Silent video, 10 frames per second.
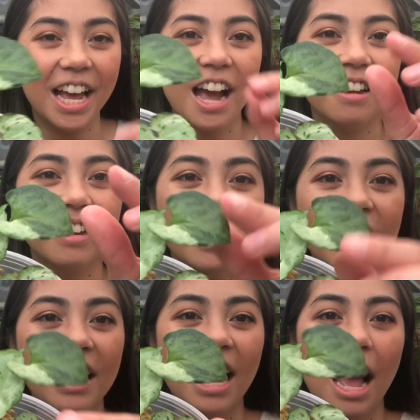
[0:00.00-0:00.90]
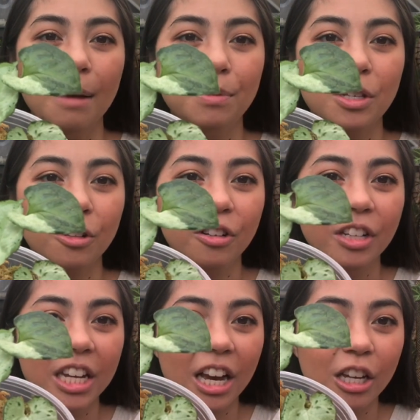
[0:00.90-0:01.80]
I
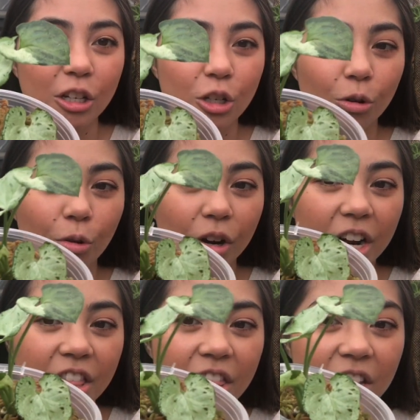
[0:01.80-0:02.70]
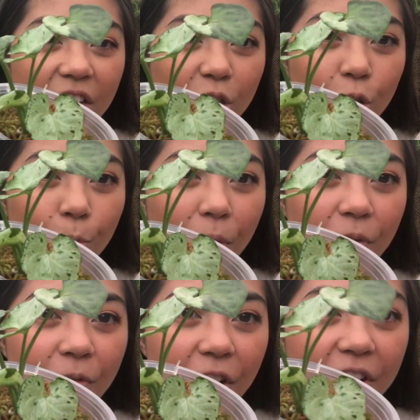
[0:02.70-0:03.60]
absolutely adore the super
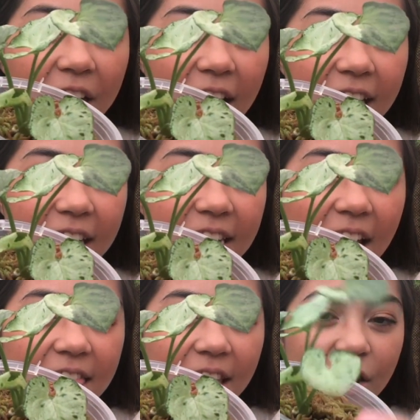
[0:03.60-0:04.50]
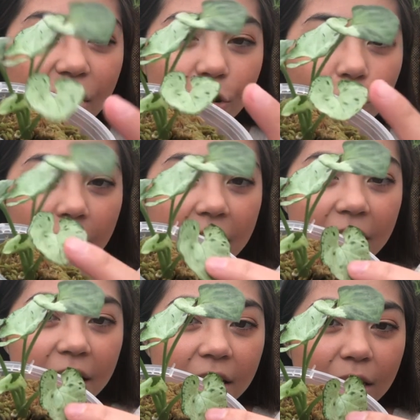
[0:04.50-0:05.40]
variegated and then the
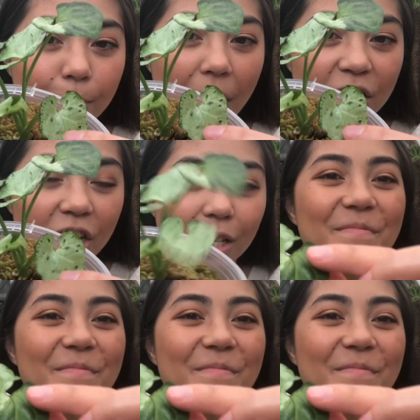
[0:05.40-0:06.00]
green splashes,